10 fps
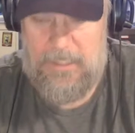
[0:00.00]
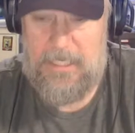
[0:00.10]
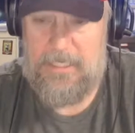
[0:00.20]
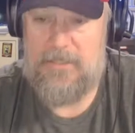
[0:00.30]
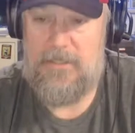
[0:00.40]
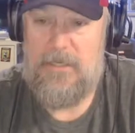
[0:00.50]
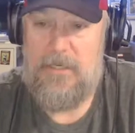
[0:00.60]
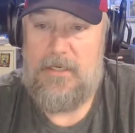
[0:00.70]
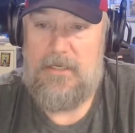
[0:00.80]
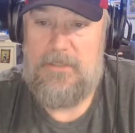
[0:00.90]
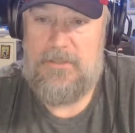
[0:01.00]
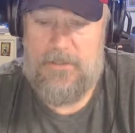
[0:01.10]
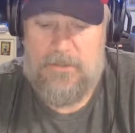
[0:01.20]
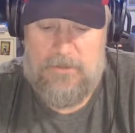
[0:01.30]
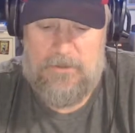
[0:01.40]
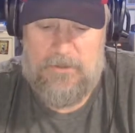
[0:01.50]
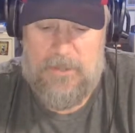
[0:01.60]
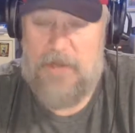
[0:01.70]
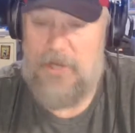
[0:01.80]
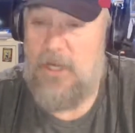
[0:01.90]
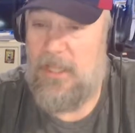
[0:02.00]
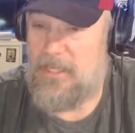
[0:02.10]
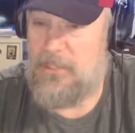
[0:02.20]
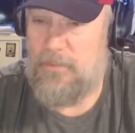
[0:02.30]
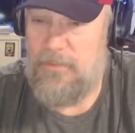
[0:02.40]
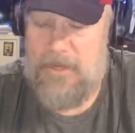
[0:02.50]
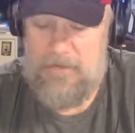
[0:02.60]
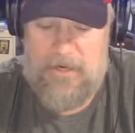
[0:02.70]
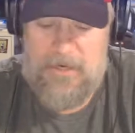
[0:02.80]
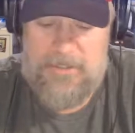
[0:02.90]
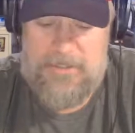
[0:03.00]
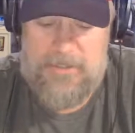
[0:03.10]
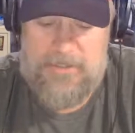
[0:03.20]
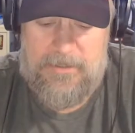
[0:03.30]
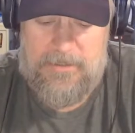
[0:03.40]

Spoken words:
please. So, do you collect Superman, Mars?